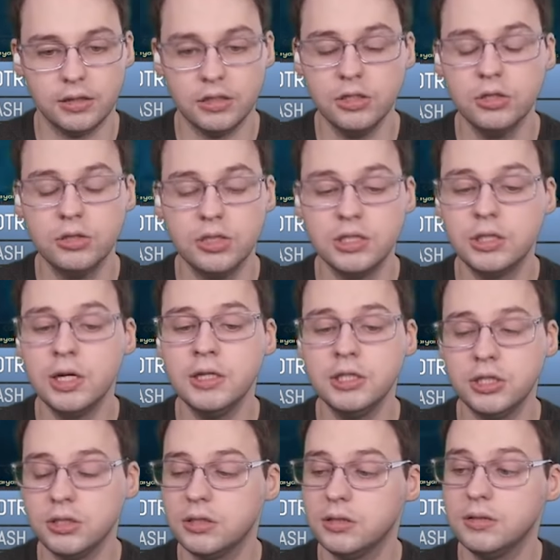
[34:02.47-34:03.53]
The
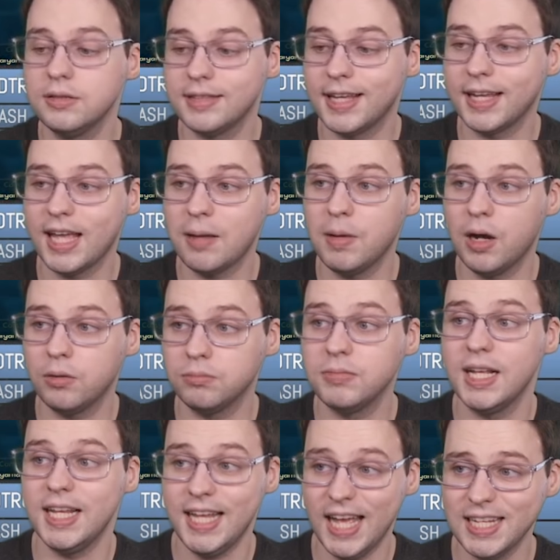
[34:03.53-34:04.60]
dungeon that came out
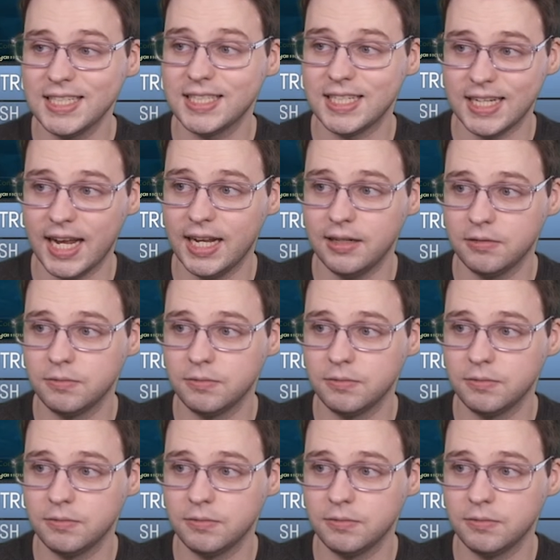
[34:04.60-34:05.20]
yesterday,